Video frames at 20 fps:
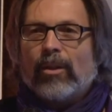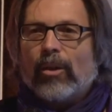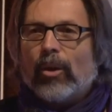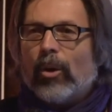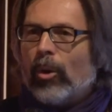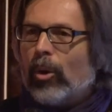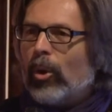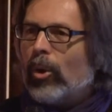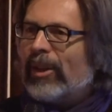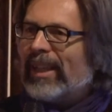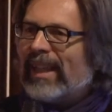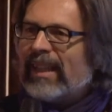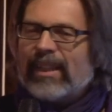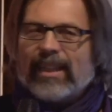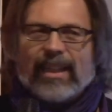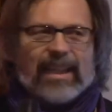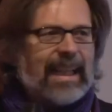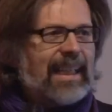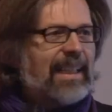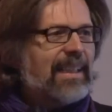All
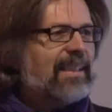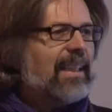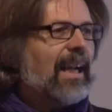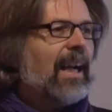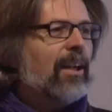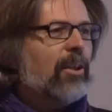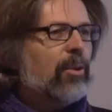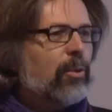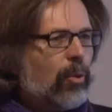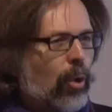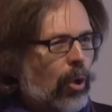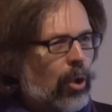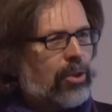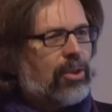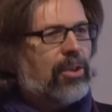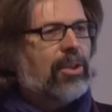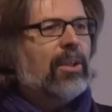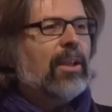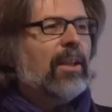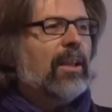these things are
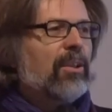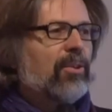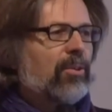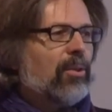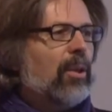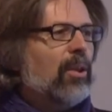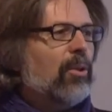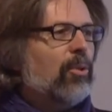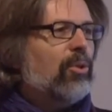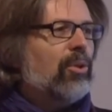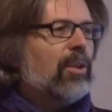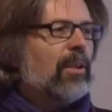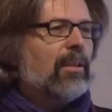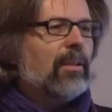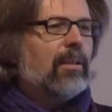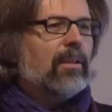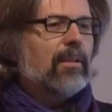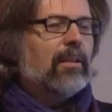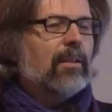not the solution.